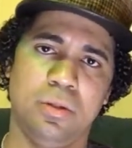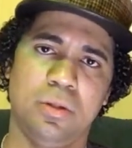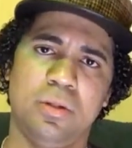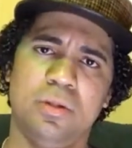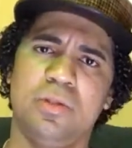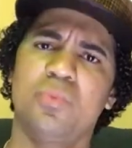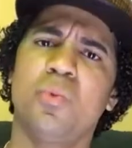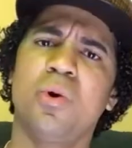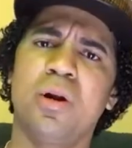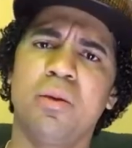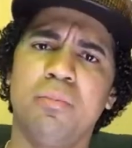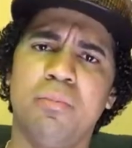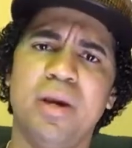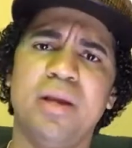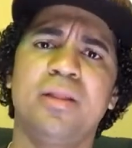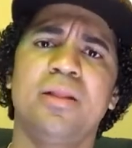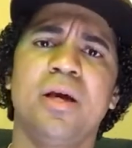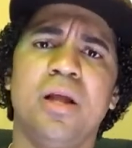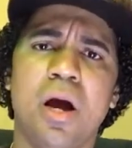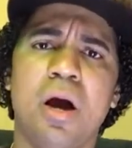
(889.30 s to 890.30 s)
Just want to make
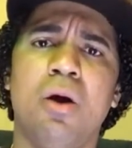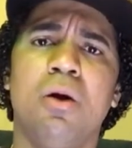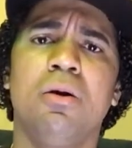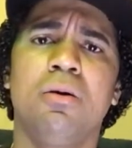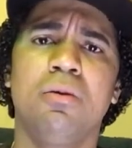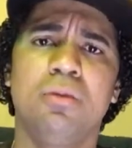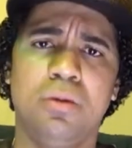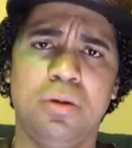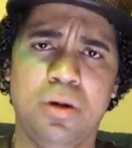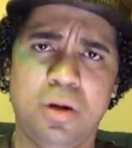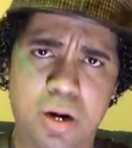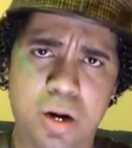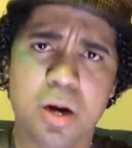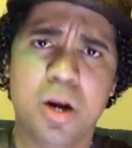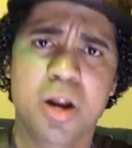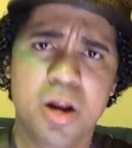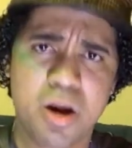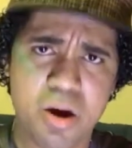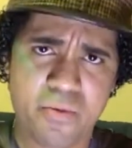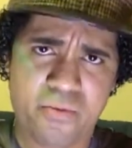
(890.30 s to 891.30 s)
that all
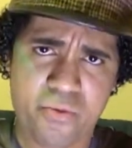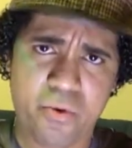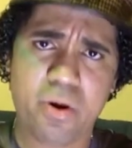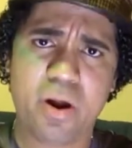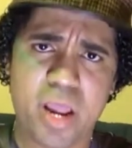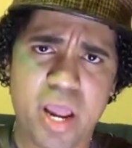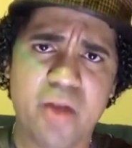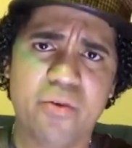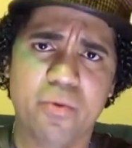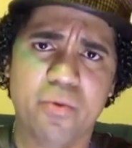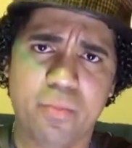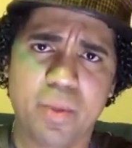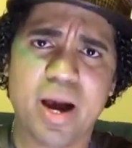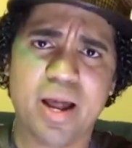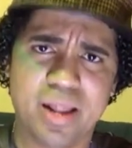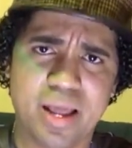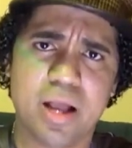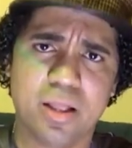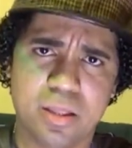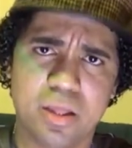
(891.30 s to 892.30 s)
clear for
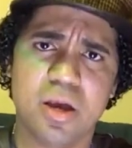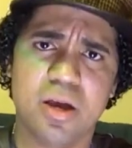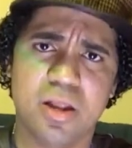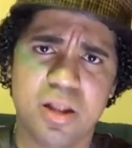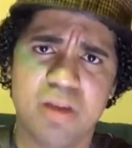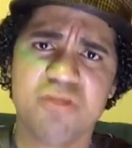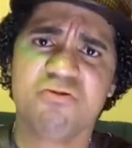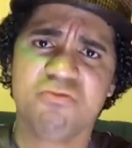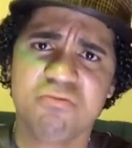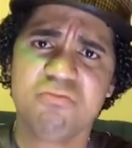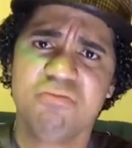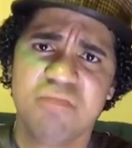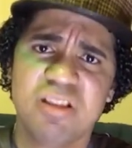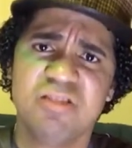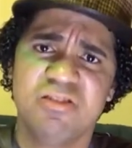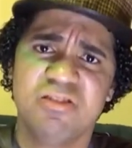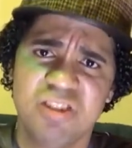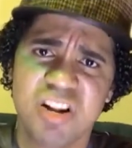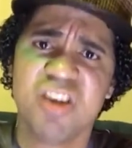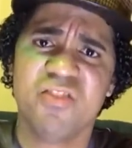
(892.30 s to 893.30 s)
everybody out there
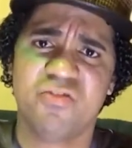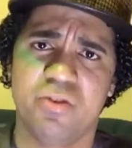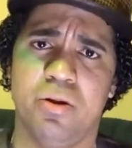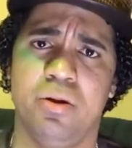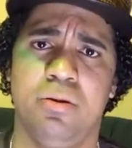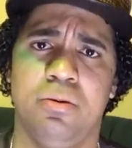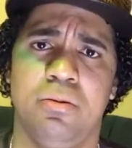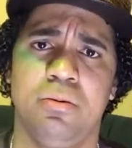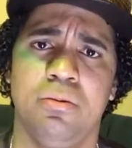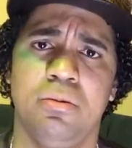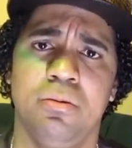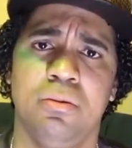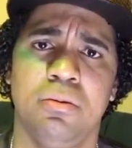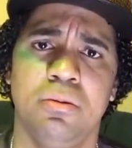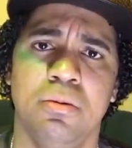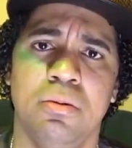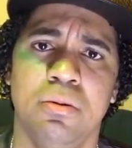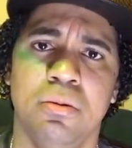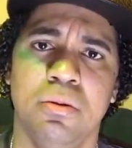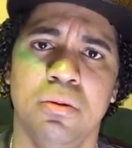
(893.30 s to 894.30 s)
that's listening.
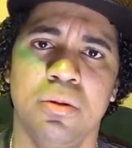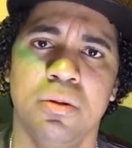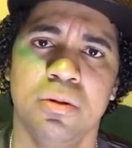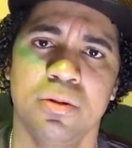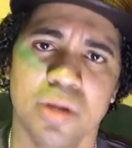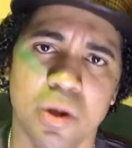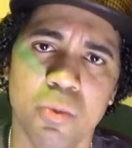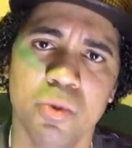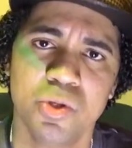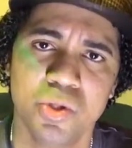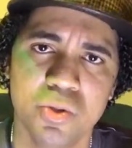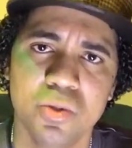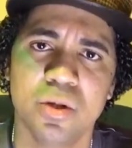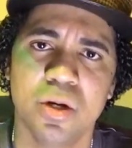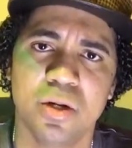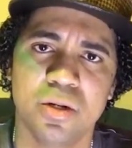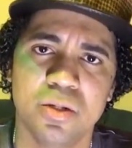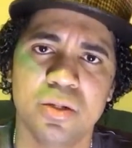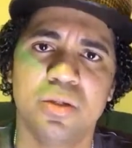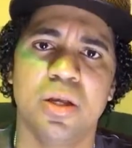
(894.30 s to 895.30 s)
So I want you to
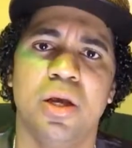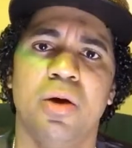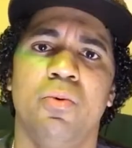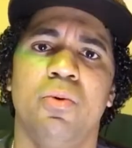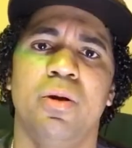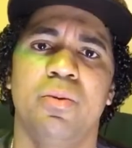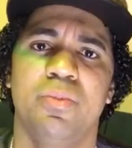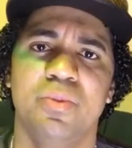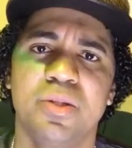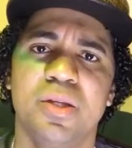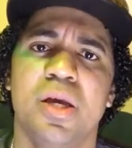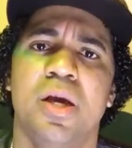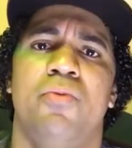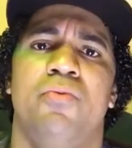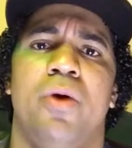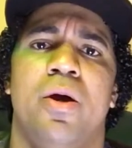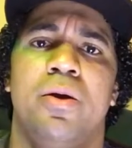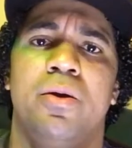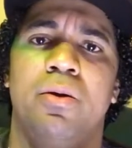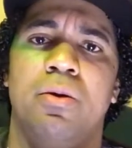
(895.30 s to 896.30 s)
understand what I'm saying
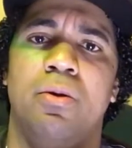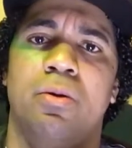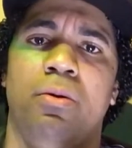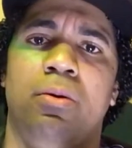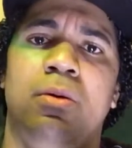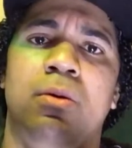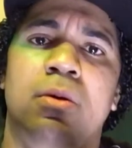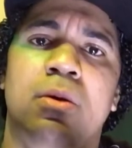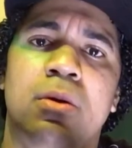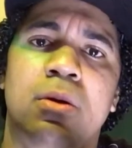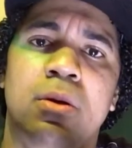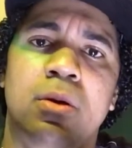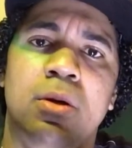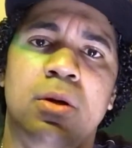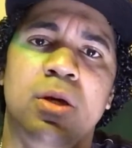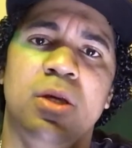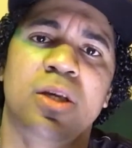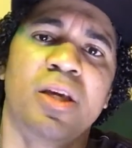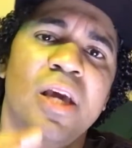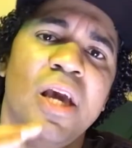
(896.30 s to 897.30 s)
right here.
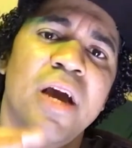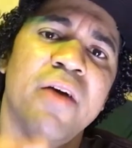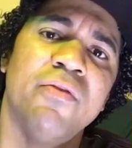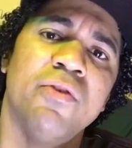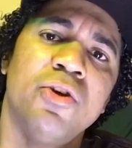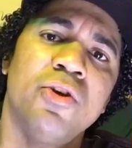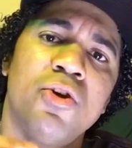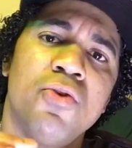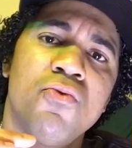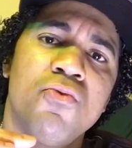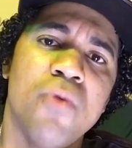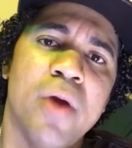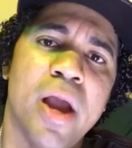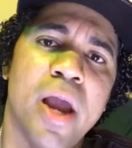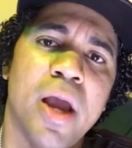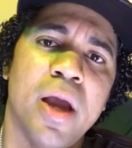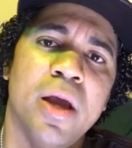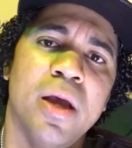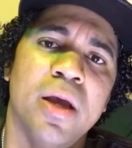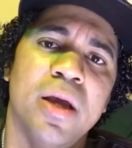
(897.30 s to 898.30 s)
Kevin
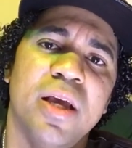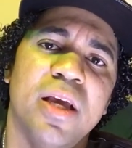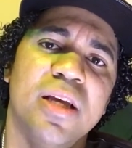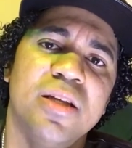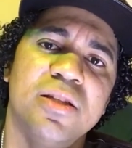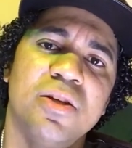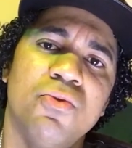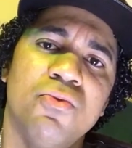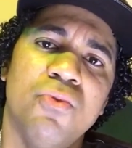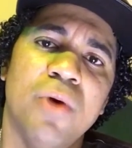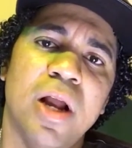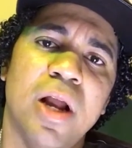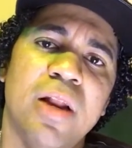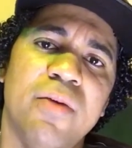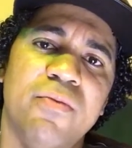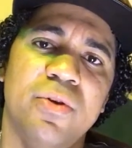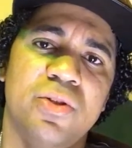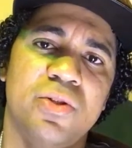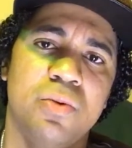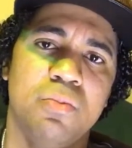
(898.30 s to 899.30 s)
Durant is
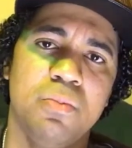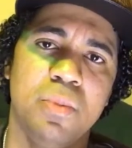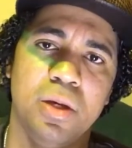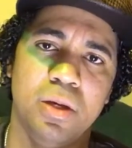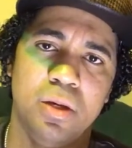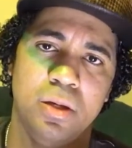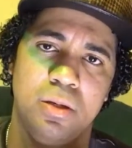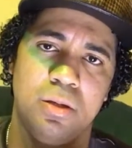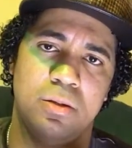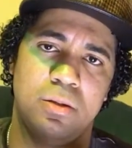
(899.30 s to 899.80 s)
irrelevant to me.